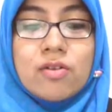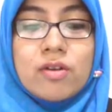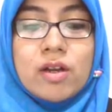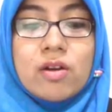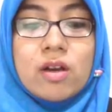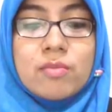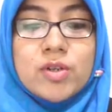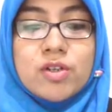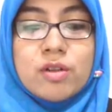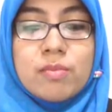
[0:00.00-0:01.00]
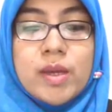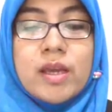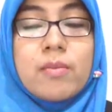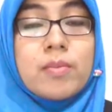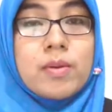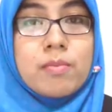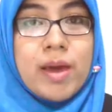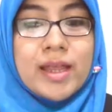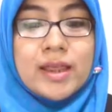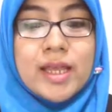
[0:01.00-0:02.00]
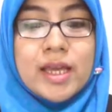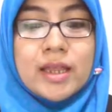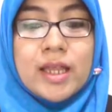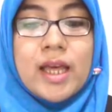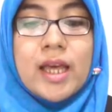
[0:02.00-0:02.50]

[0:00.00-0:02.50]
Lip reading: curriculum should be implemented